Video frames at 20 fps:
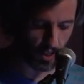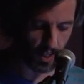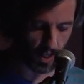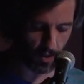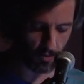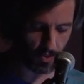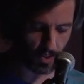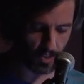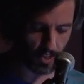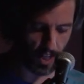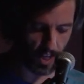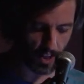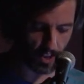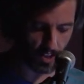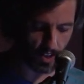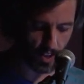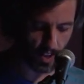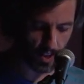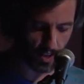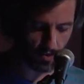he kept
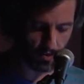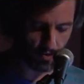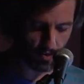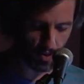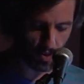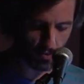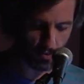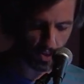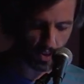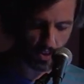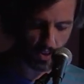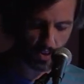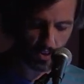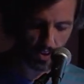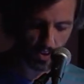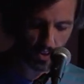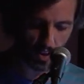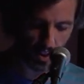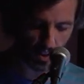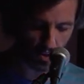stashed there for
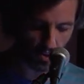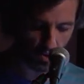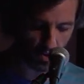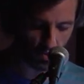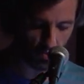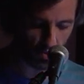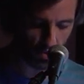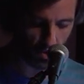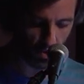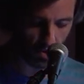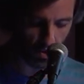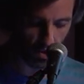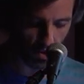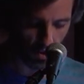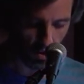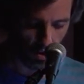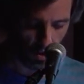emergencies like this one.